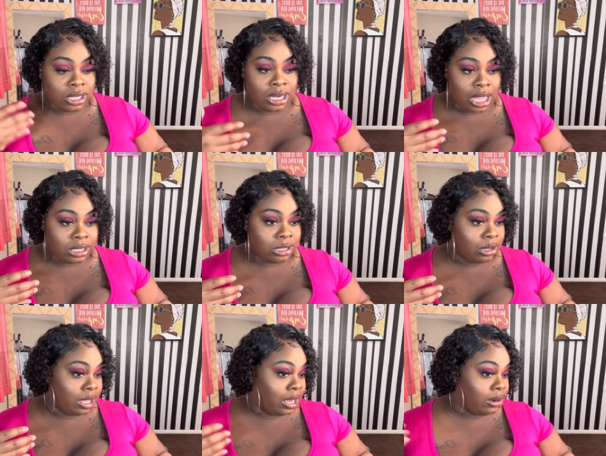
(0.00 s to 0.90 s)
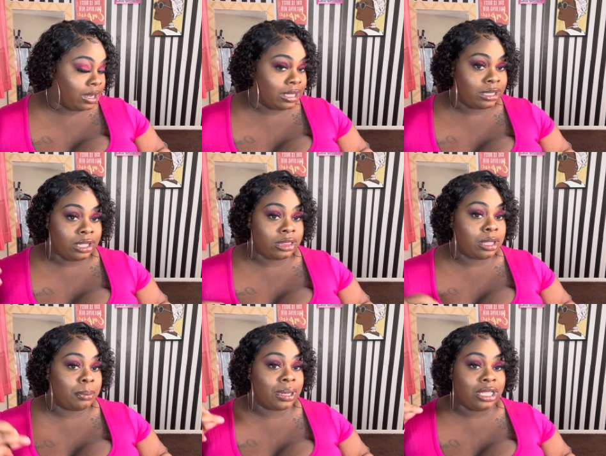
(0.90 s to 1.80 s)
the knots on here. It took
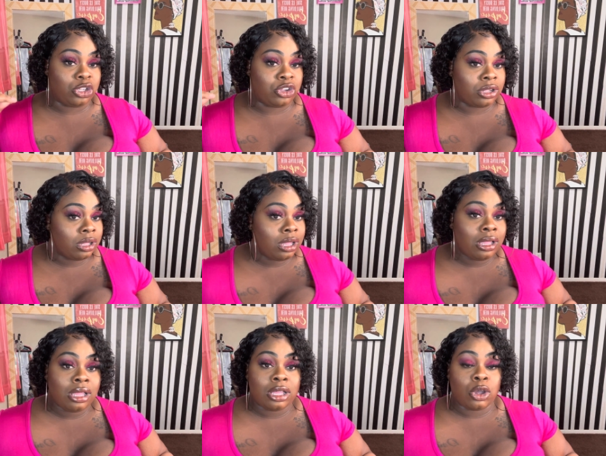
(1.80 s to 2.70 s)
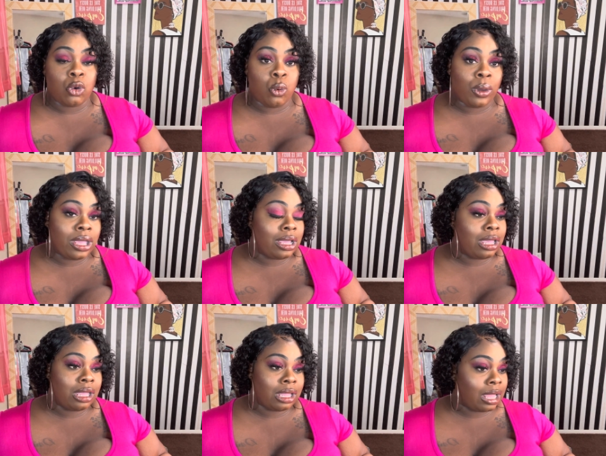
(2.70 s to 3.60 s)
the bleach quick.
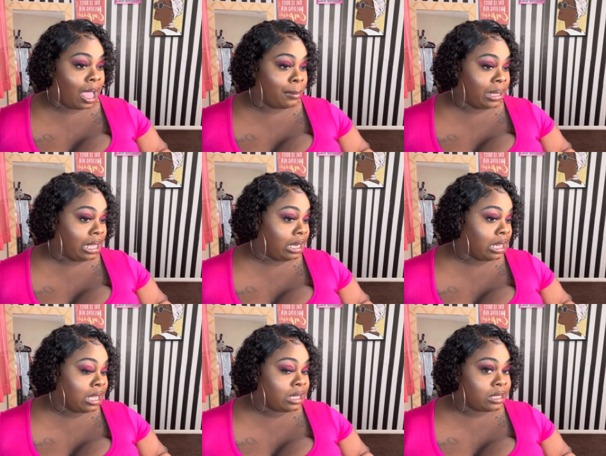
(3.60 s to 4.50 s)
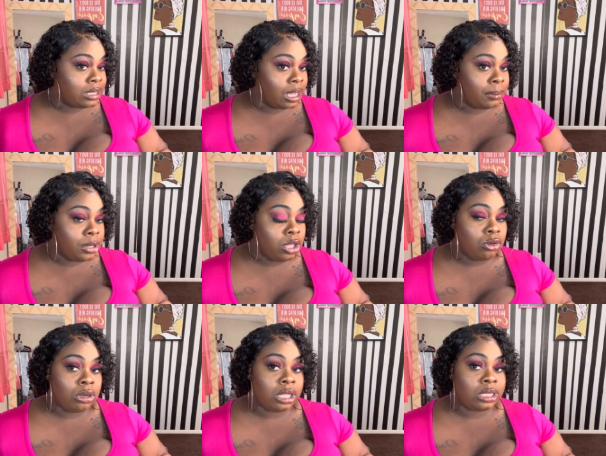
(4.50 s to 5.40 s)
I mean, some
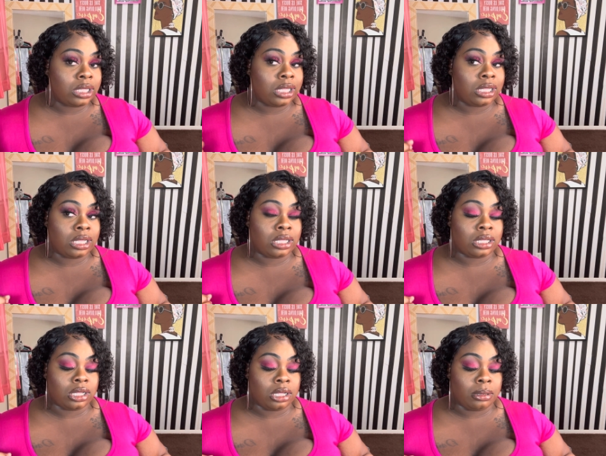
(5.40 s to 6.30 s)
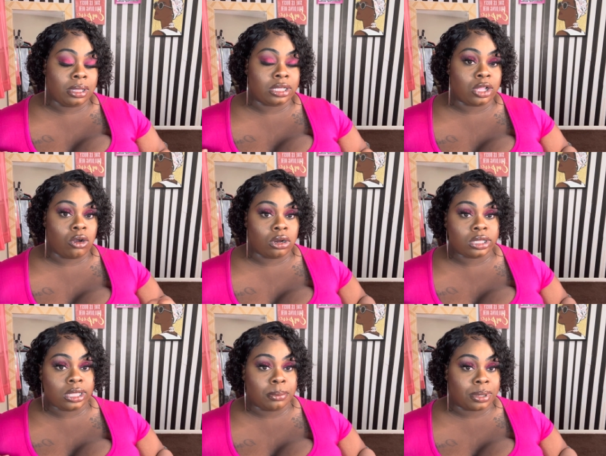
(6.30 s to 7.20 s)
units, it uh, it's
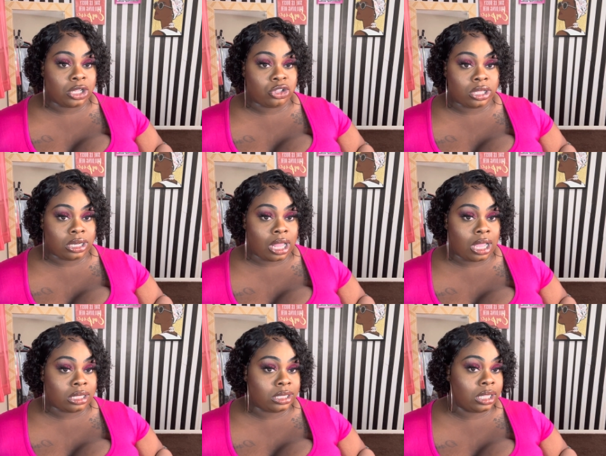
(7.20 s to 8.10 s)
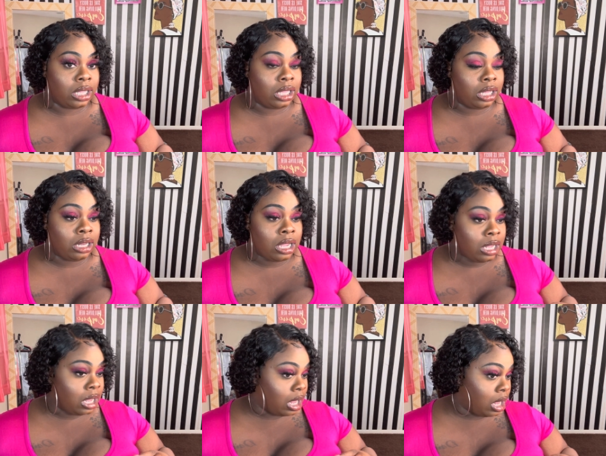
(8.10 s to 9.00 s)
hard to bleach the knots and
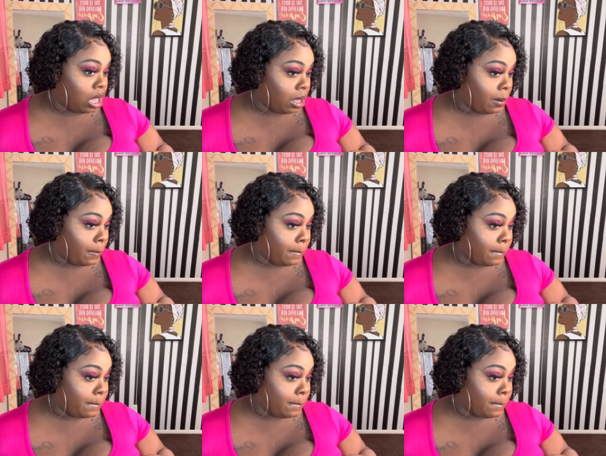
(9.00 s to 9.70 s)
um,